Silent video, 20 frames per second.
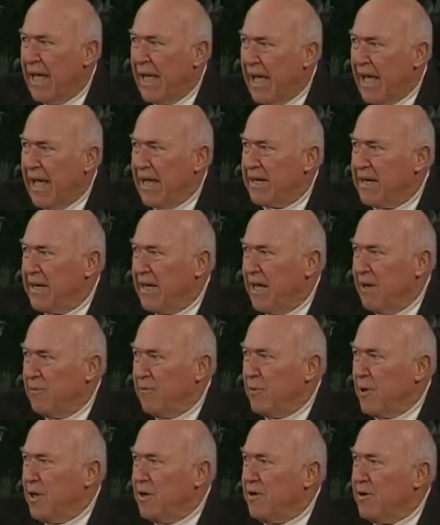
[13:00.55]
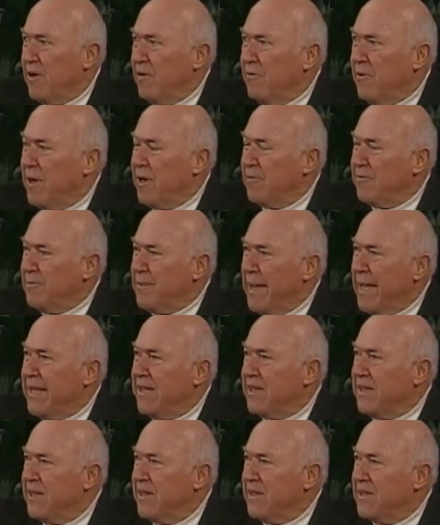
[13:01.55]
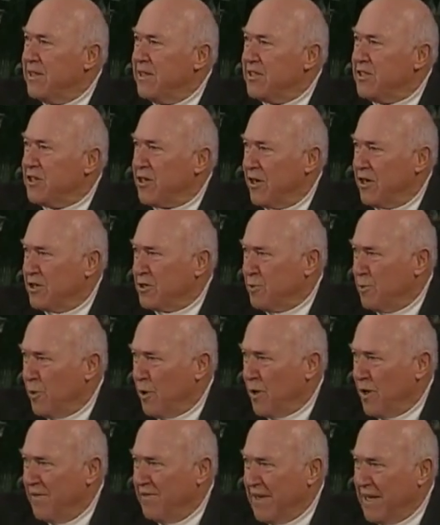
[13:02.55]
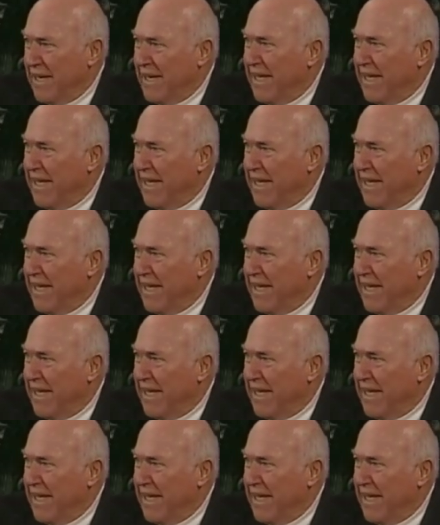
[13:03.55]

And, and we, we have made the church more of an